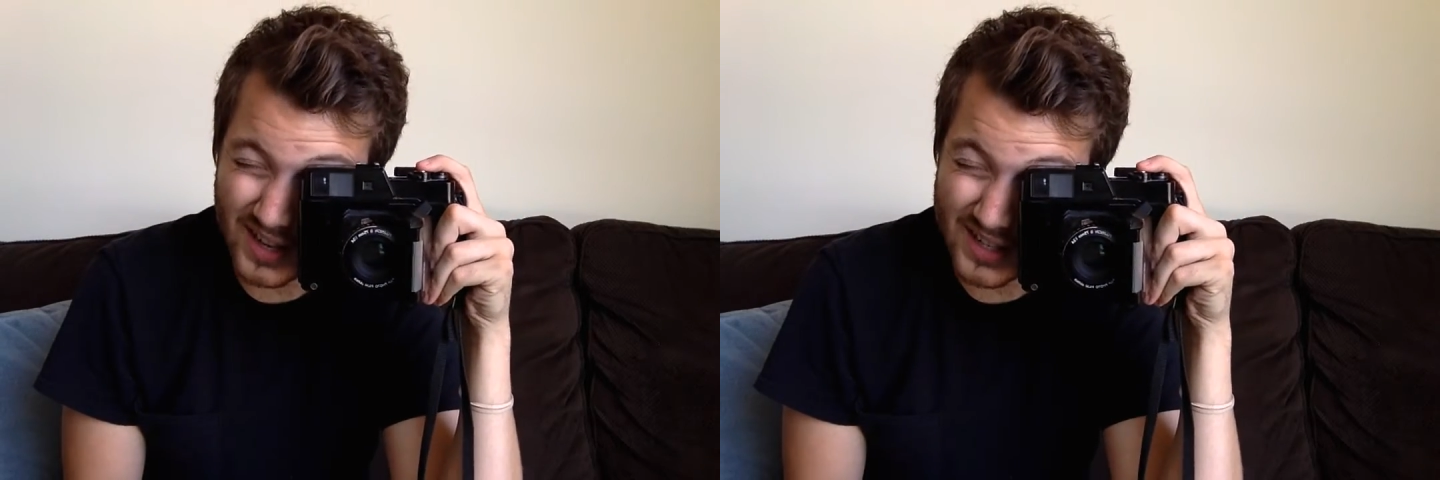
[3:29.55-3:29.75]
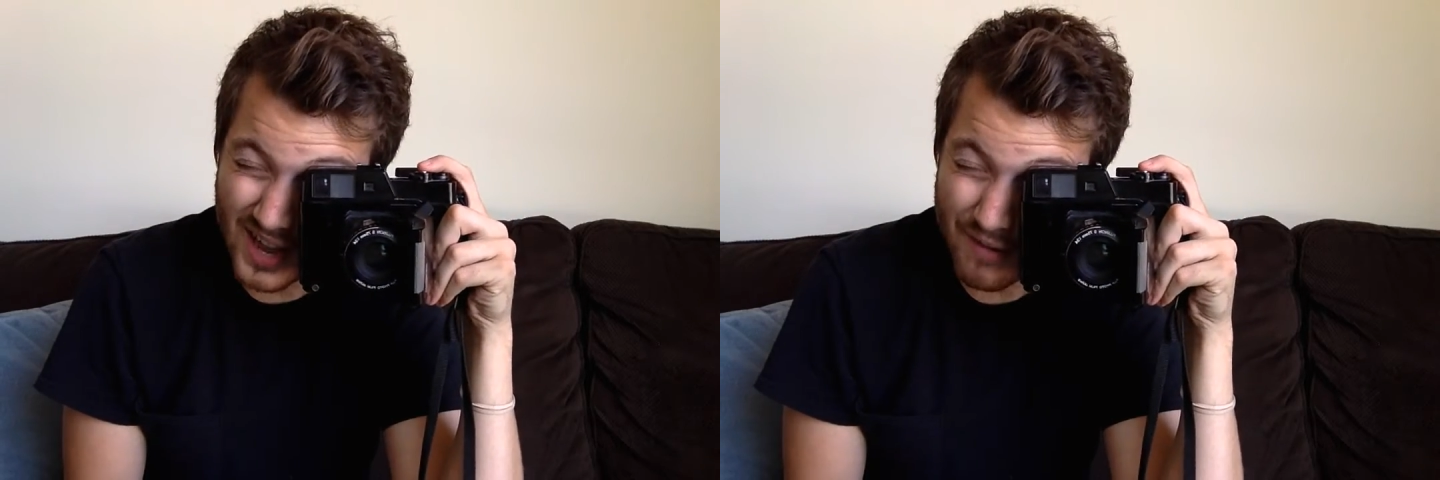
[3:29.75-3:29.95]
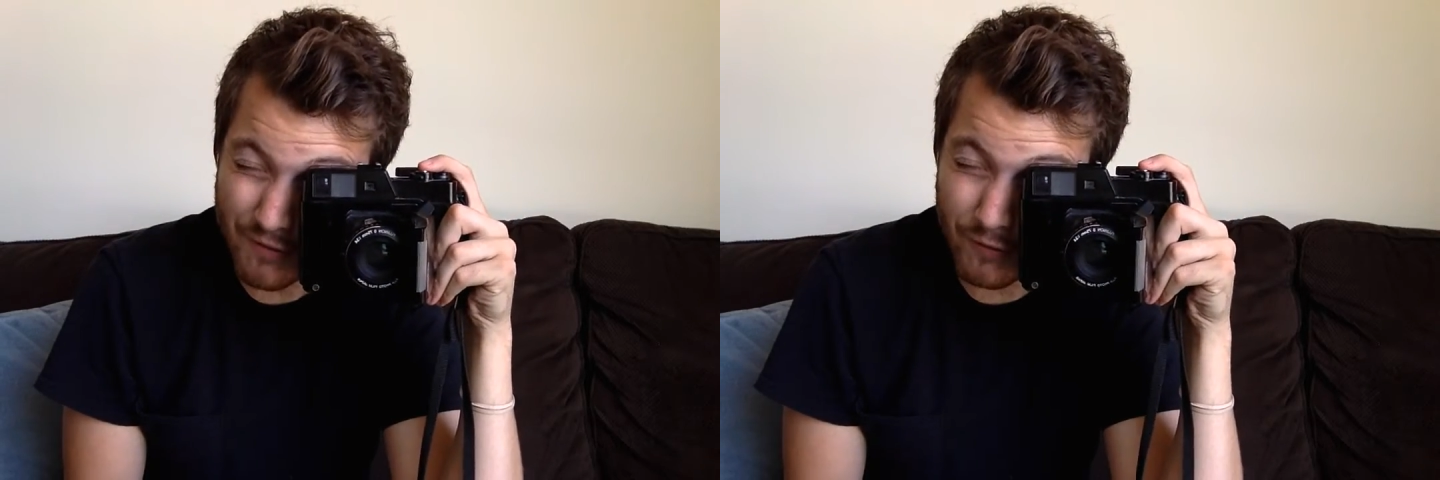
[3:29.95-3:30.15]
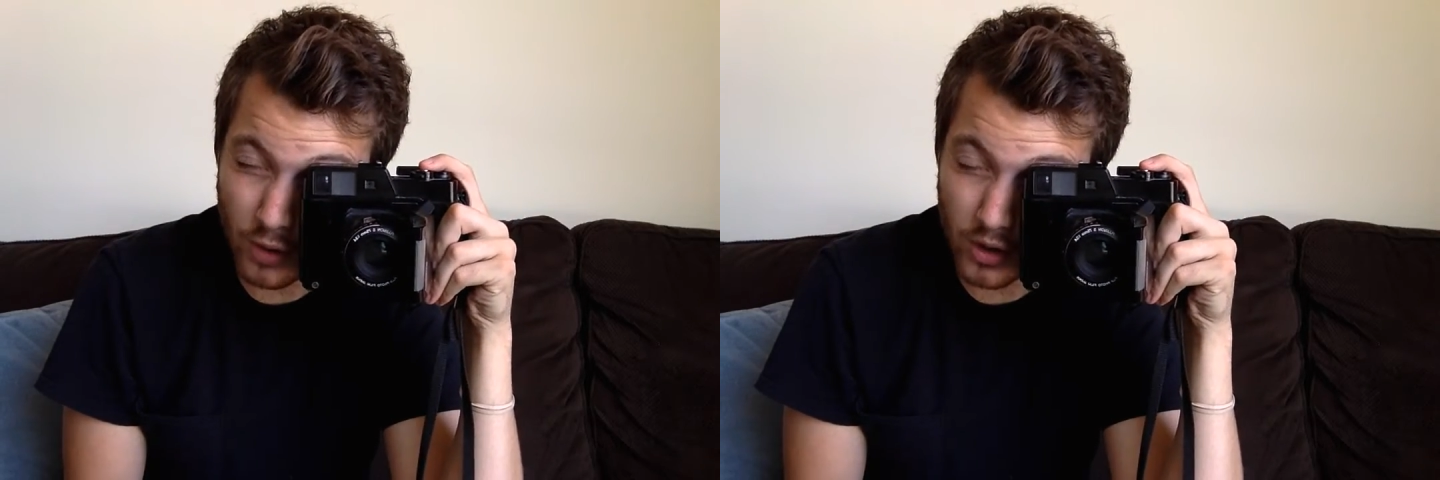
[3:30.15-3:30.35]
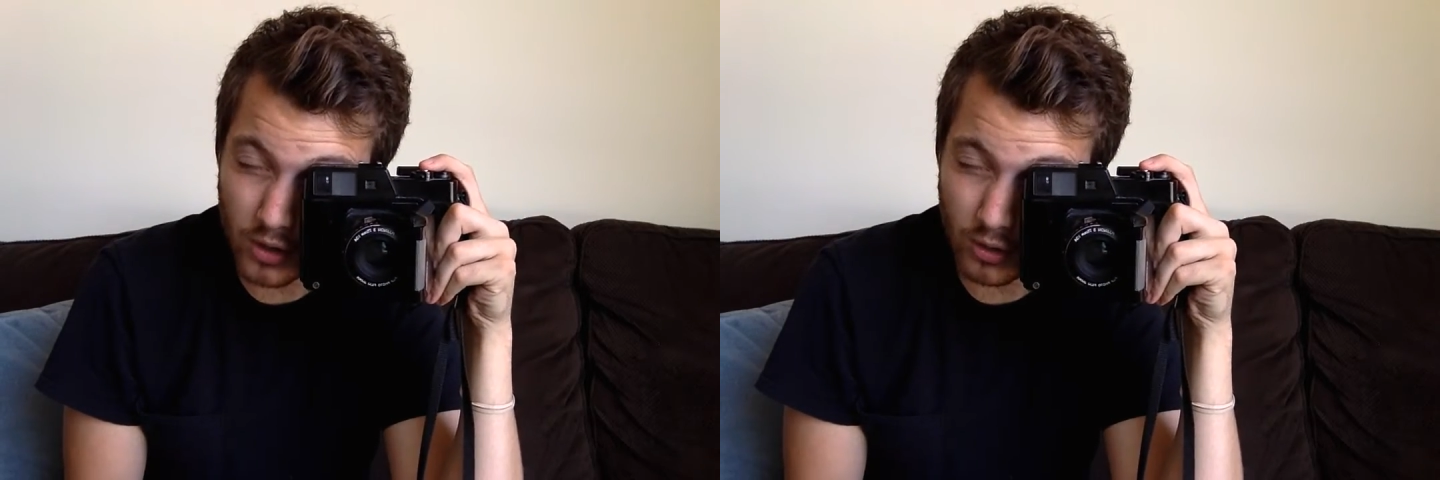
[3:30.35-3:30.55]
is a
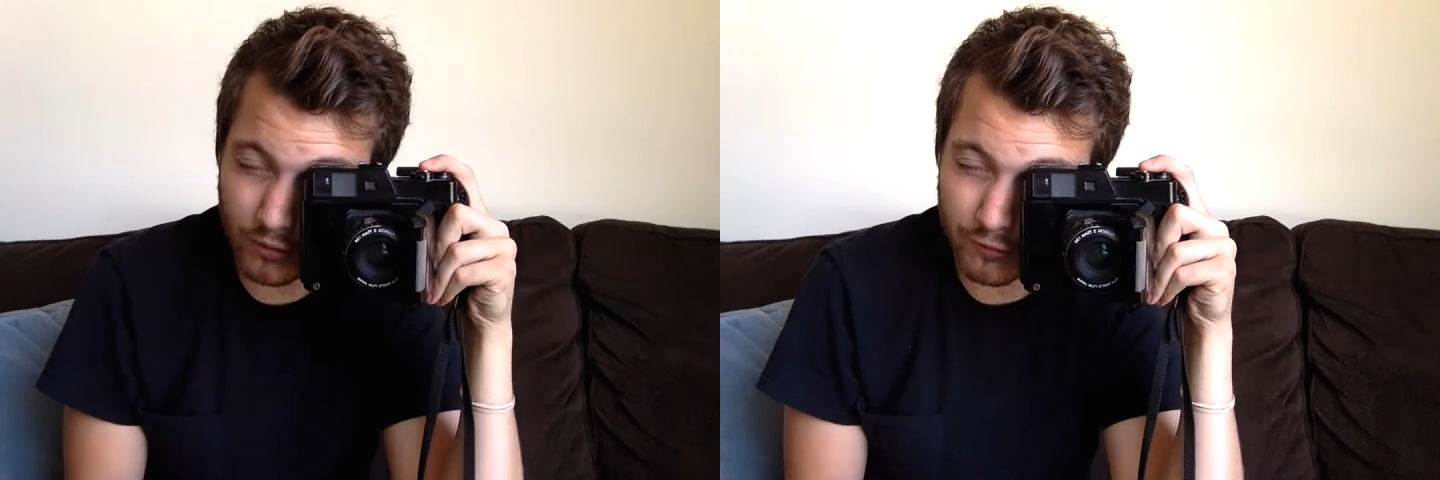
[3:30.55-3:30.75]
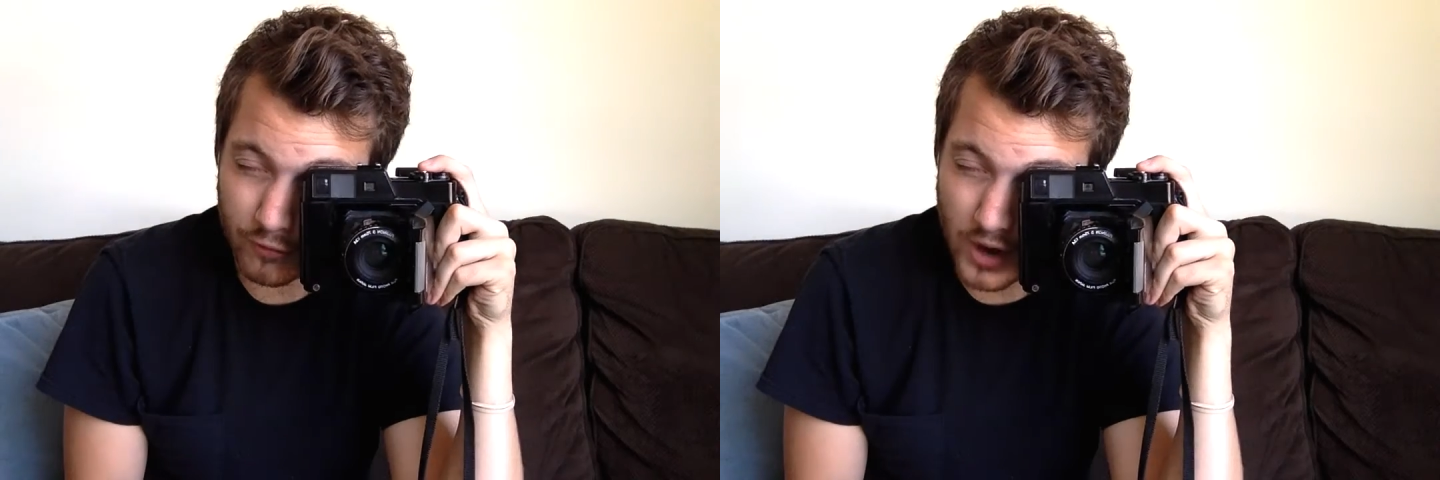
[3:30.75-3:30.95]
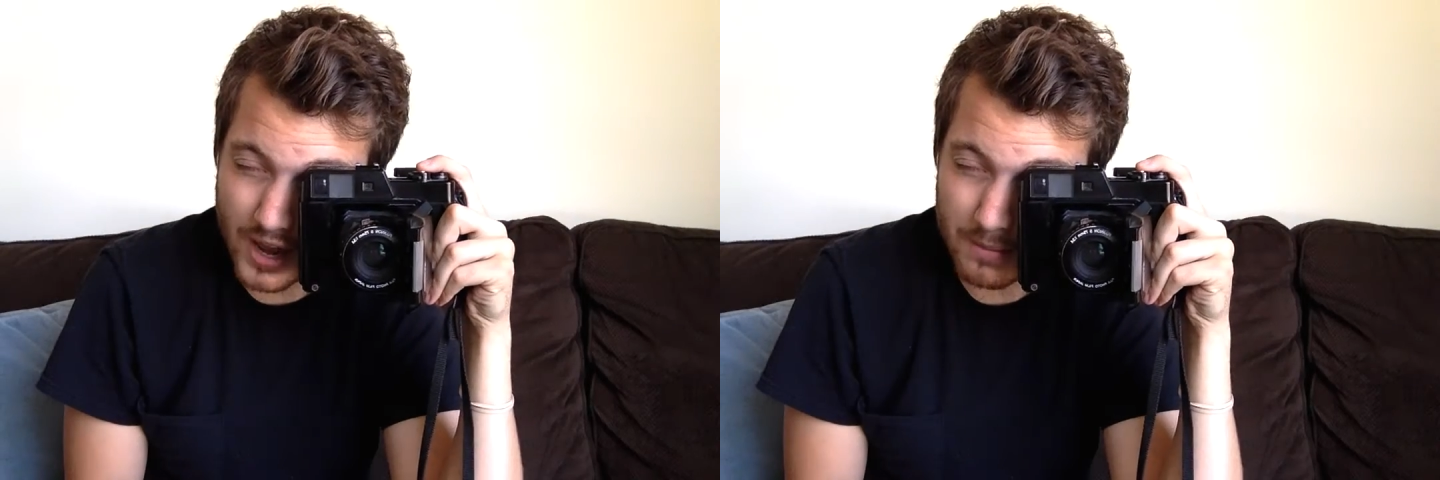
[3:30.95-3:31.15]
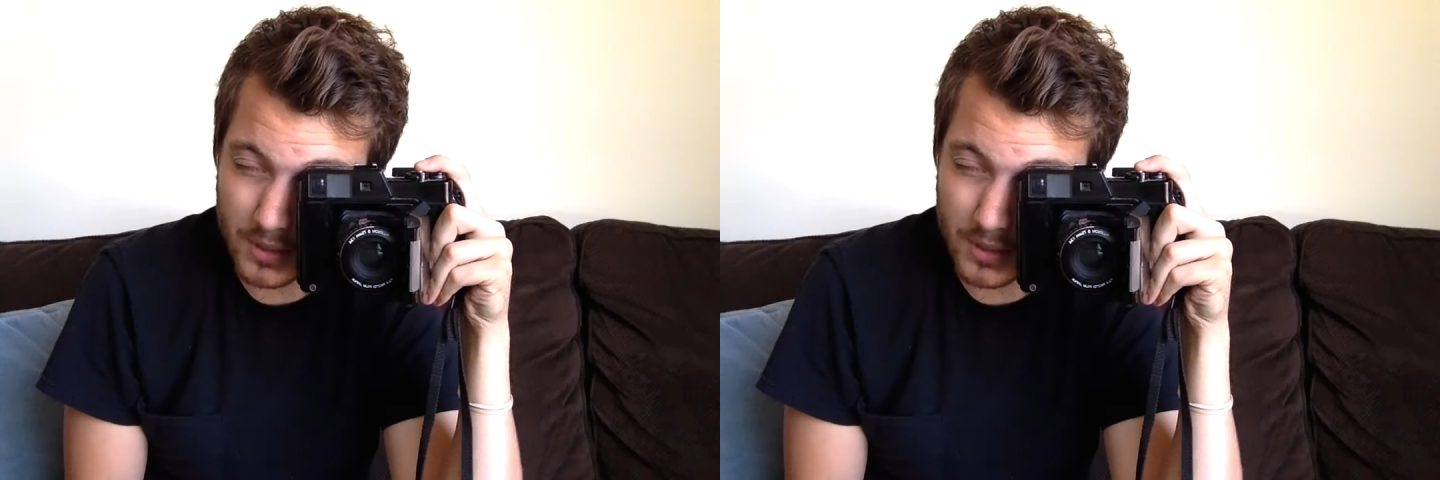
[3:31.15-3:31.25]
vertical frame